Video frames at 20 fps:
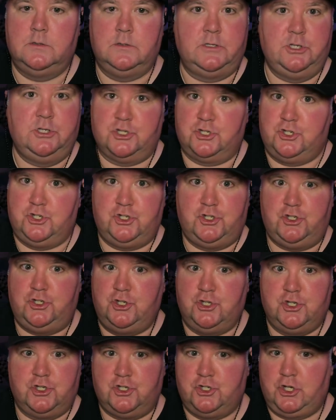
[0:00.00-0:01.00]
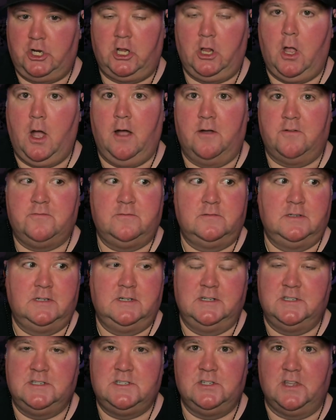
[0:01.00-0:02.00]
Just shut it off
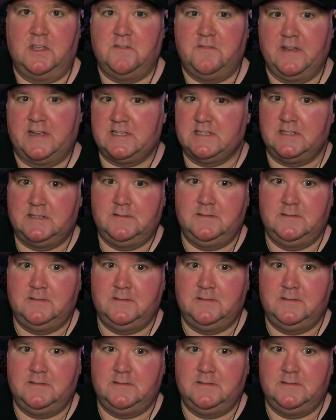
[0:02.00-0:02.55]
until they fix it.